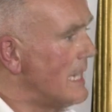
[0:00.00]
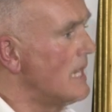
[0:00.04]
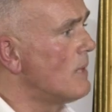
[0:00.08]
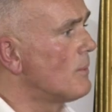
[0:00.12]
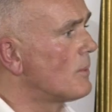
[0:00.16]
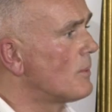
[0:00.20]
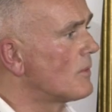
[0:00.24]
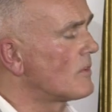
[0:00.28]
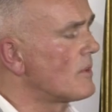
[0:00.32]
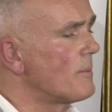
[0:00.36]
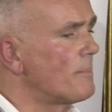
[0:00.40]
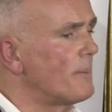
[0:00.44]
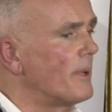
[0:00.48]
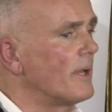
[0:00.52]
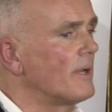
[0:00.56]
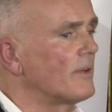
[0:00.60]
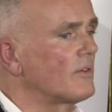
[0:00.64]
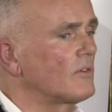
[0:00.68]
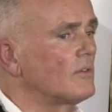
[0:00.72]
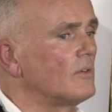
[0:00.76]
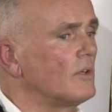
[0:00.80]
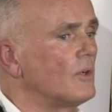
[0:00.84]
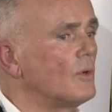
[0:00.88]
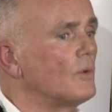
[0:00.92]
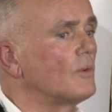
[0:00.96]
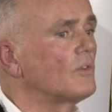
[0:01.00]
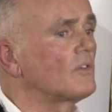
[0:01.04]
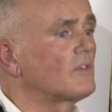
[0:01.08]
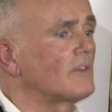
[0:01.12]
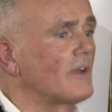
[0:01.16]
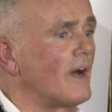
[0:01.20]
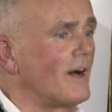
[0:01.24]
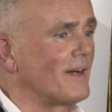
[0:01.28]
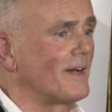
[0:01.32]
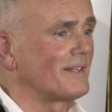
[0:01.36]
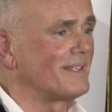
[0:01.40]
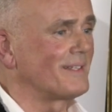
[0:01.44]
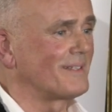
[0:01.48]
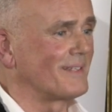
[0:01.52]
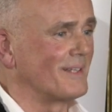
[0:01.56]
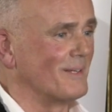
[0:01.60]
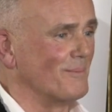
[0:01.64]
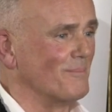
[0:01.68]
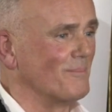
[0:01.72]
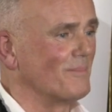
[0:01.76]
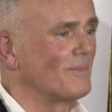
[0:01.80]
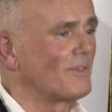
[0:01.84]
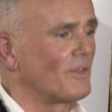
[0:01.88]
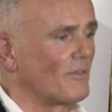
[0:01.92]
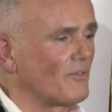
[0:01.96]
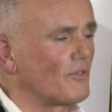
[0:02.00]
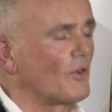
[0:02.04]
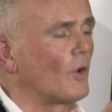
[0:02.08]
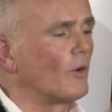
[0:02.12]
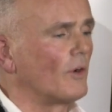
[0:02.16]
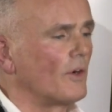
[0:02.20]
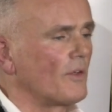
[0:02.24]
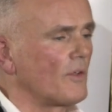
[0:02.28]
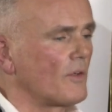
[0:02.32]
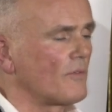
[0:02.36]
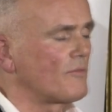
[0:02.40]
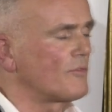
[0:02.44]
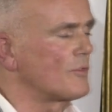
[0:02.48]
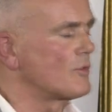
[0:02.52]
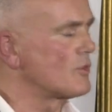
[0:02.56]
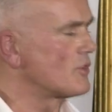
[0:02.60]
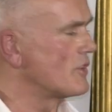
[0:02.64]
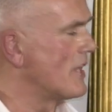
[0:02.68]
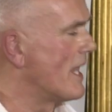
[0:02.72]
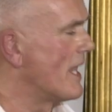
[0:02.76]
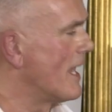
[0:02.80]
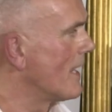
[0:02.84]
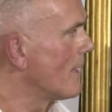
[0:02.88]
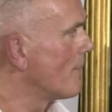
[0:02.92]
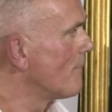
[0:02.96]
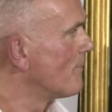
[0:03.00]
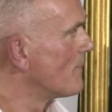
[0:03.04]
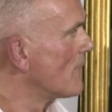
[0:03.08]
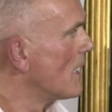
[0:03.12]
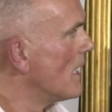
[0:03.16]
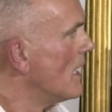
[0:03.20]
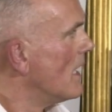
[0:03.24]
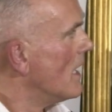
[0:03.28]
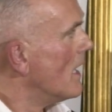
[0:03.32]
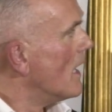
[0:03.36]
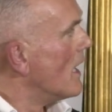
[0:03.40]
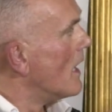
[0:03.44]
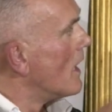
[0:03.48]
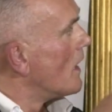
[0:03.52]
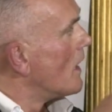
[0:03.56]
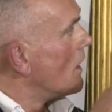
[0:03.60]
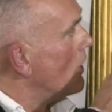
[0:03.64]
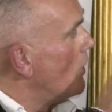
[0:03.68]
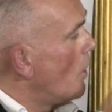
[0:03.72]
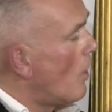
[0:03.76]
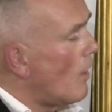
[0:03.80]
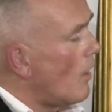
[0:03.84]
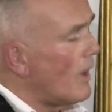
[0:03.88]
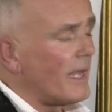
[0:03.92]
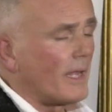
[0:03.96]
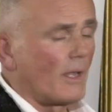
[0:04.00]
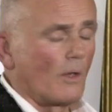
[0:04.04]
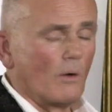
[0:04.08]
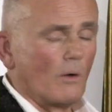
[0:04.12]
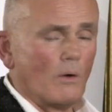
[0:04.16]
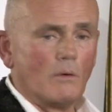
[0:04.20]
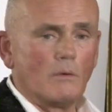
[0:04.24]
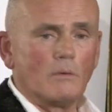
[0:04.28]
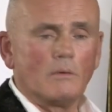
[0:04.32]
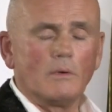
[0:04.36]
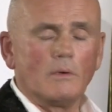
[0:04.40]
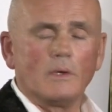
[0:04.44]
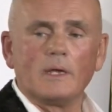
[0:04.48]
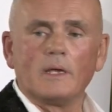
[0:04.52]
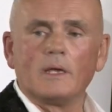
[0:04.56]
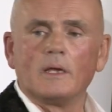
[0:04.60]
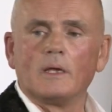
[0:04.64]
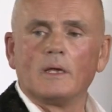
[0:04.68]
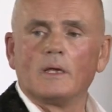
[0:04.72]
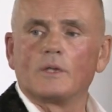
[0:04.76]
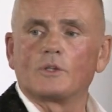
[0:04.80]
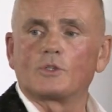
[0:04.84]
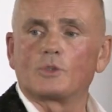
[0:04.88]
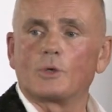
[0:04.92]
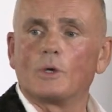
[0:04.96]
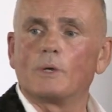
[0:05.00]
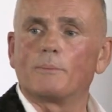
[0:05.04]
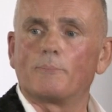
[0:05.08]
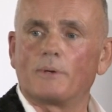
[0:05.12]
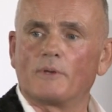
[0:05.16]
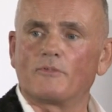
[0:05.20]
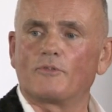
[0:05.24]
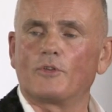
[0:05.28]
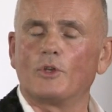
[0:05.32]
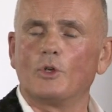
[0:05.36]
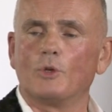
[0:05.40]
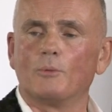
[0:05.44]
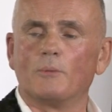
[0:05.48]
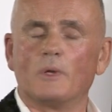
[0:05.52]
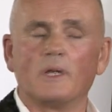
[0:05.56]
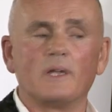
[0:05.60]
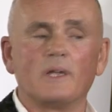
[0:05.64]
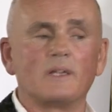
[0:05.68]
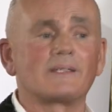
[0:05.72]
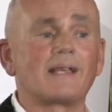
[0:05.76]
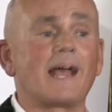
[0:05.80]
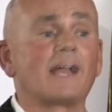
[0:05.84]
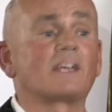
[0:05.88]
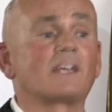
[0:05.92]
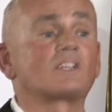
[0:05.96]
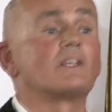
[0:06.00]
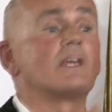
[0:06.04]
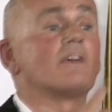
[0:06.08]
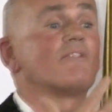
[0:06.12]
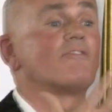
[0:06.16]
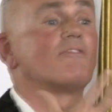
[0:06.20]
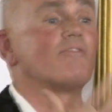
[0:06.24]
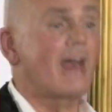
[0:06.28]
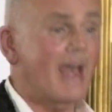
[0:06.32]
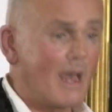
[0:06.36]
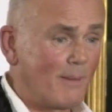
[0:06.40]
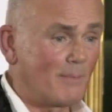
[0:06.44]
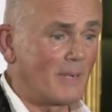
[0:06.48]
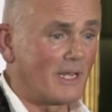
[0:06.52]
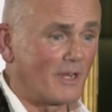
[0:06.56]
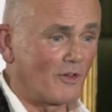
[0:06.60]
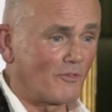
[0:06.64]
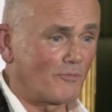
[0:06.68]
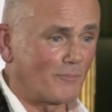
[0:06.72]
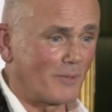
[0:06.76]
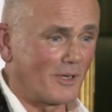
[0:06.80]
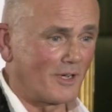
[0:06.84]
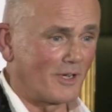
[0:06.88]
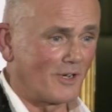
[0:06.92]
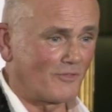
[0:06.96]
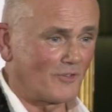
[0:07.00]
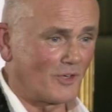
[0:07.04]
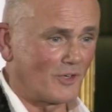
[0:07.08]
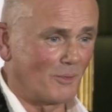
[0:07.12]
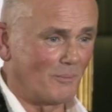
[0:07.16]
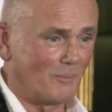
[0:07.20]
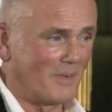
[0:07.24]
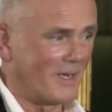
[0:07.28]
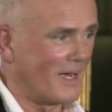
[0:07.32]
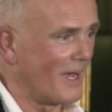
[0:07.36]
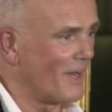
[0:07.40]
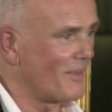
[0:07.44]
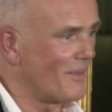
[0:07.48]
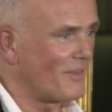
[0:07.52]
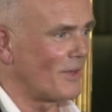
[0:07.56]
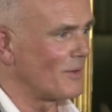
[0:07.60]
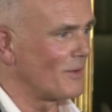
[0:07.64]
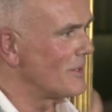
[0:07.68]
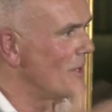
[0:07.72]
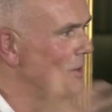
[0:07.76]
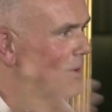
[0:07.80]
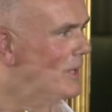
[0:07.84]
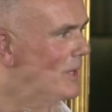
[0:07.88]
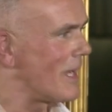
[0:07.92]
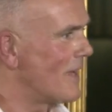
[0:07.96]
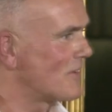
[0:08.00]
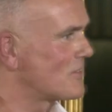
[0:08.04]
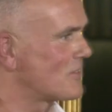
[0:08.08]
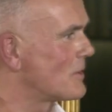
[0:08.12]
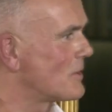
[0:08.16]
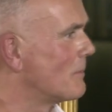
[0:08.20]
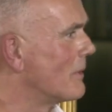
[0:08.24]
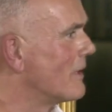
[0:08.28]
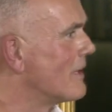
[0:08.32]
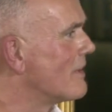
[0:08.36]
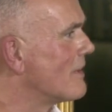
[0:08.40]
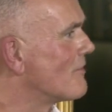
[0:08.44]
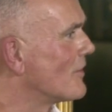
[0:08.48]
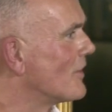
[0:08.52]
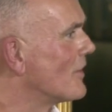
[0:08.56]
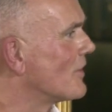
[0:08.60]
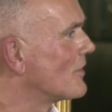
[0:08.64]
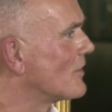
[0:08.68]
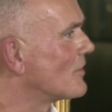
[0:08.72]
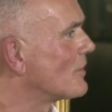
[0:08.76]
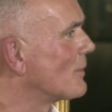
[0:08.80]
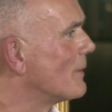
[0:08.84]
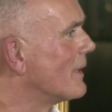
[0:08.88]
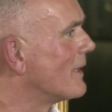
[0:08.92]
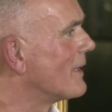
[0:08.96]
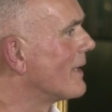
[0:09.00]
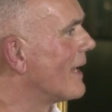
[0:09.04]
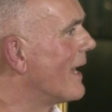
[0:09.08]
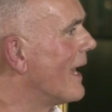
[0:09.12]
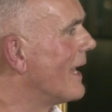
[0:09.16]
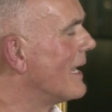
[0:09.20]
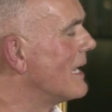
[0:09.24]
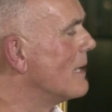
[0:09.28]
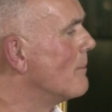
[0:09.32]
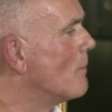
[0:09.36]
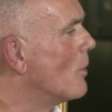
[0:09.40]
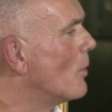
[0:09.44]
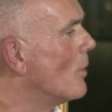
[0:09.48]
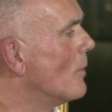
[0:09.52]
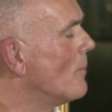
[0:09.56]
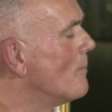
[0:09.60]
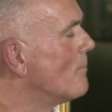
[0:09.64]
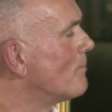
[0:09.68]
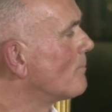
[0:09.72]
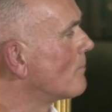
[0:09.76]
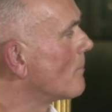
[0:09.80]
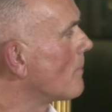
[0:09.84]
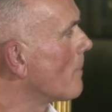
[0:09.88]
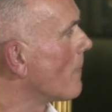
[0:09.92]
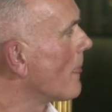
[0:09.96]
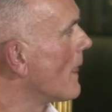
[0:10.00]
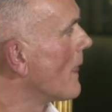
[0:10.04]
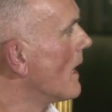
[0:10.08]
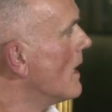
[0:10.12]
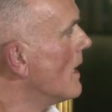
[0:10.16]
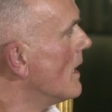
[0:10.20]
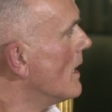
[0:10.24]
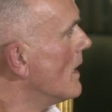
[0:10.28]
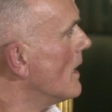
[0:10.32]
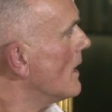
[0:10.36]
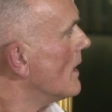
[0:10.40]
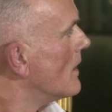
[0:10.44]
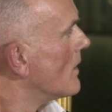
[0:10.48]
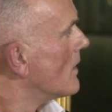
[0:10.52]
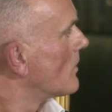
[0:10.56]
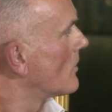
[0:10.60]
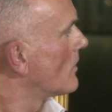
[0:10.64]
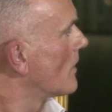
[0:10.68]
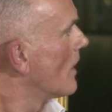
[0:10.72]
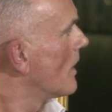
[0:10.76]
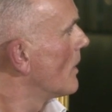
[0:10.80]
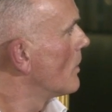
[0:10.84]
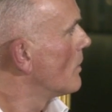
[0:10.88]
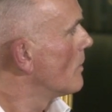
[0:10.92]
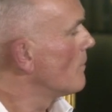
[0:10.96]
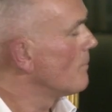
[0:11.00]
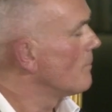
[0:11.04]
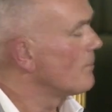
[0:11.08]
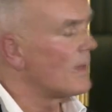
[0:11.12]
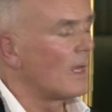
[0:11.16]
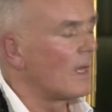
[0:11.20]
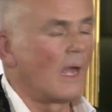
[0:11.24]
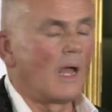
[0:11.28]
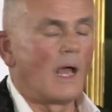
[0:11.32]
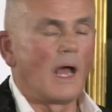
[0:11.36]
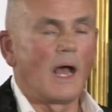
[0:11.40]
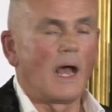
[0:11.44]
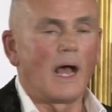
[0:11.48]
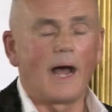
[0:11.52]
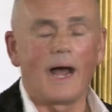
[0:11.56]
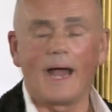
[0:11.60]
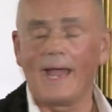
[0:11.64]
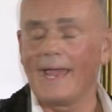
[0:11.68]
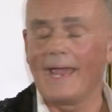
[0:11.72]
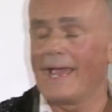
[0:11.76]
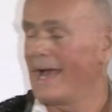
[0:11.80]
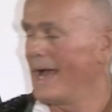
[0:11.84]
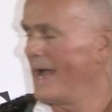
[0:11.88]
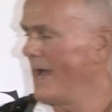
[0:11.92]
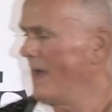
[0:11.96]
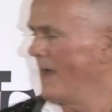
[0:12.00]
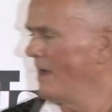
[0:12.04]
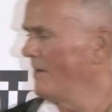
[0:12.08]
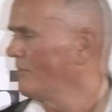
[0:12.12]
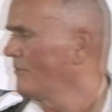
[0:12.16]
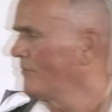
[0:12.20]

was the person who started them, the floral and the fougere. L'Origan, to a perfumer, is actually a family of perfume, although no customer refers to it anymore. So I have